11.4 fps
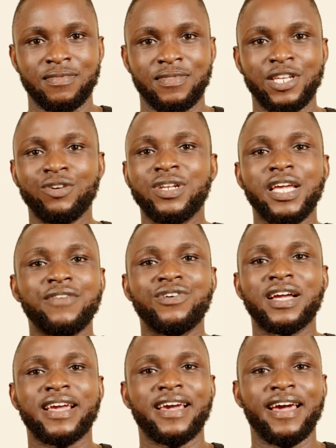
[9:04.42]
They don't even
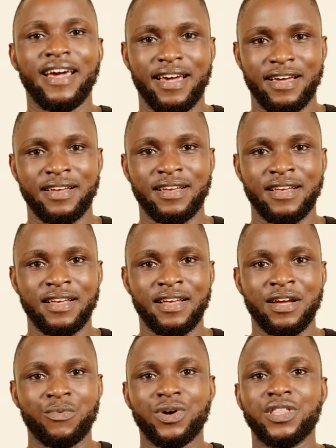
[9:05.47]
care
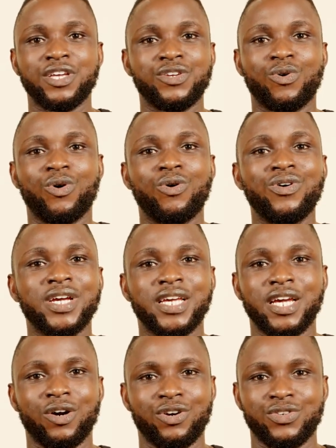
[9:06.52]
whether you're
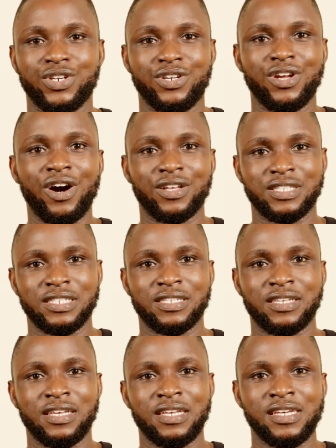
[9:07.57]
okay or you're not.
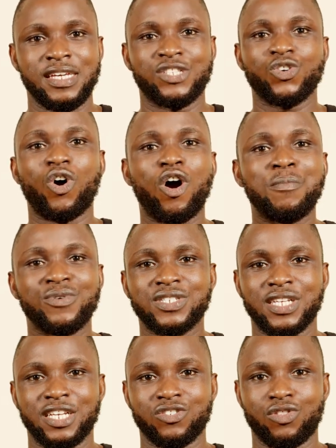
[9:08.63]
It's almost
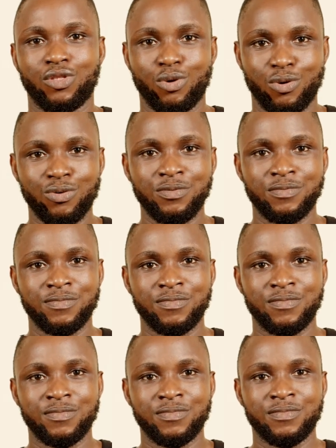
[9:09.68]
as though
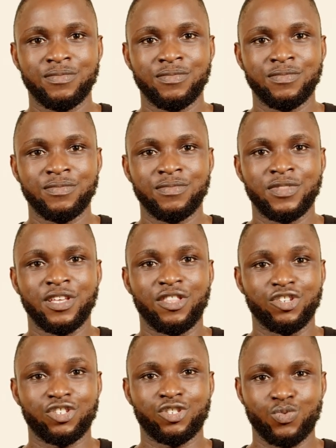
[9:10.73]
the
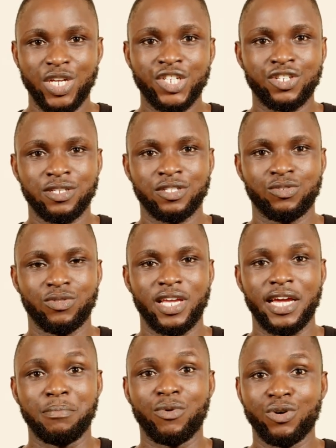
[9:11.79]
switch to their
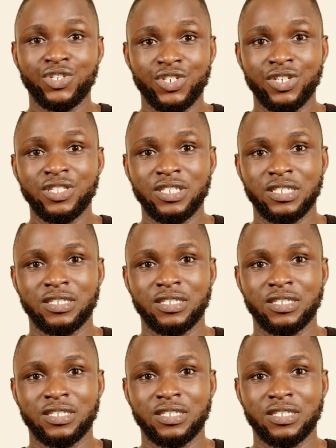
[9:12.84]
emotions